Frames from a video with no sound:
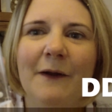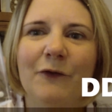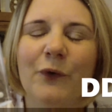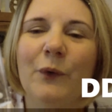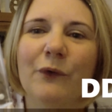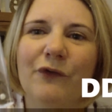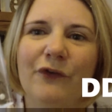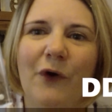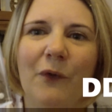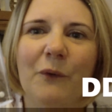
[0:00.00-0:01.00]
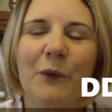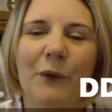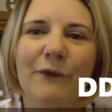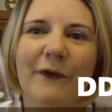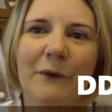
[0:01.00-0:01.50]
torch on the
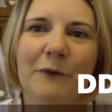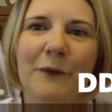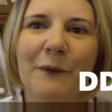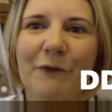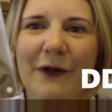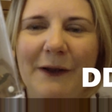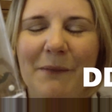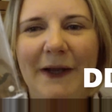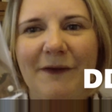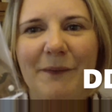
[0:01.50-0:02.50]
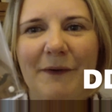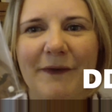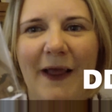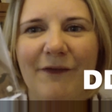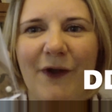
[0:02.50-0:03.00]
ward, so we were really pleased to be able
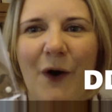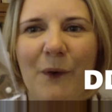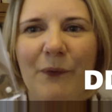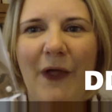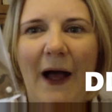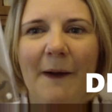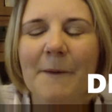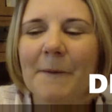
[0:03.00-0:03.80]
to get to hold that